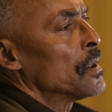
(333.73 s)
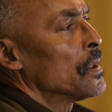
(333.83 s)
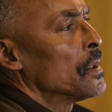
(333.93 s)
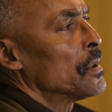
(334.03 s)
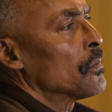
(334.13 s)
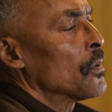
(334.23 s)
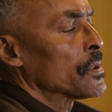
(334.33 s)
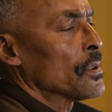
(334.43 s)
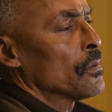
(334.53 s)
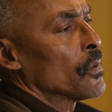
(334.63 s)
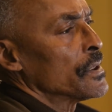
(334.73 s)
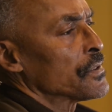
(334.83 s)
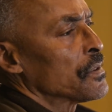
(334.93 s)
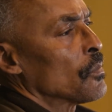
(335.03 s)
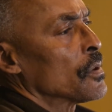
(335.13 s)
one on
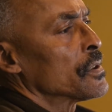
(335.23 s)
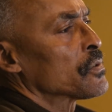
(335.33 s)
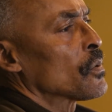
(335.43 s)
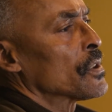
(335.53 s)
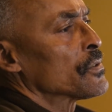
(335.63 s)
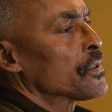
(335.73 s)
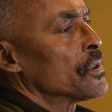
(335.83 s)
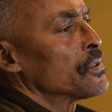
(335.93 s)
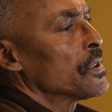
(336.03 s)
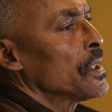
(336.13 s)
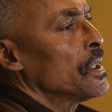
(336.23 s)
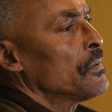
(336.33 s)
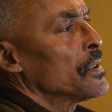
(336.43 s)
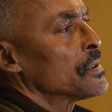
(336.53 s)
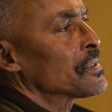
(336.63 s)
Wednesday mornings, one on Thursday
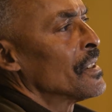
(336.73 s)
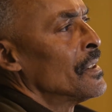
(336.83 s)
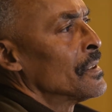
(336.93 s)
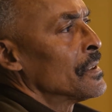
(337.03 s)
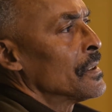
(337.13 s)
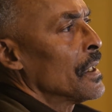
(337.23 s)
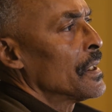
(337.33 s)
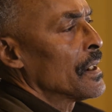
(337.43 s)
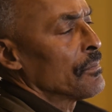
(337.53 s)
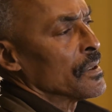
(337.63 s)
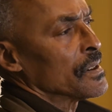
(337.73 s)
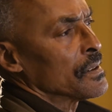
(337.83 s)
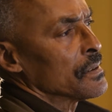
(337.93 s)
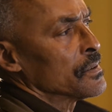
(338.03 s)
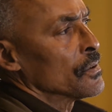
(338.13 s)
evenings, and I've
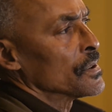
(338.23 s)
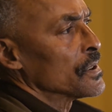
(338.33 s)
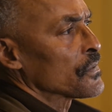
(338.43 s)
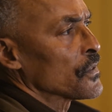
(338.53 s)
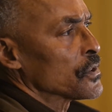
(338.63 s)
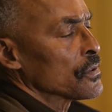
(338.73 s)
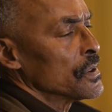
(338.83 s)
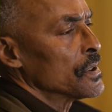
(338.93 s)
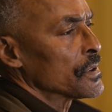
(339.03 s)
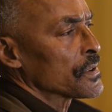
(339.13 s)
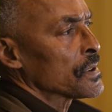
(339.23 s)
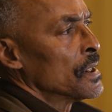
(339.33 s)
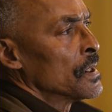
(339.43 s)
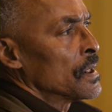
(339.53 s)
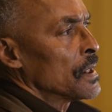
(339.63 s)
been doing this for 2 years
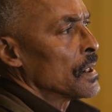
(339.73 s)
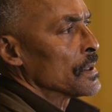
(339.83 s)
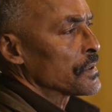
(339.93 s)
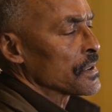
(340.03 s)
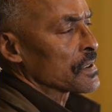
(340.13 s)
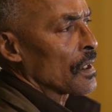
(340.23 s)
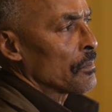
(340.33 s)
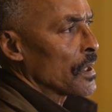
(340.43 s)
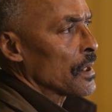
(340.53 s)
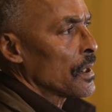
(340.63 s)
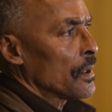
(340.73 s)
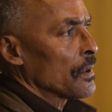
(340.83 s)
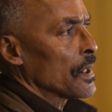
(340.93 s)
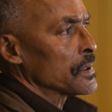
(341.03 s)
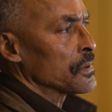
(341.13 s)
since I've been
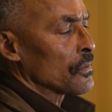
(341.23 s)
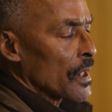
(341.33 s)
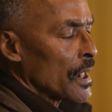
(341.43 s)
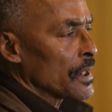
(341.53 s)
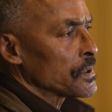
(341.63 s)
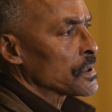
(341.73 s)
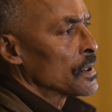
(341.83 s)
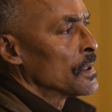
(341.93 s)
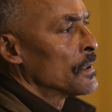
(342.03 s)
here at the ranch,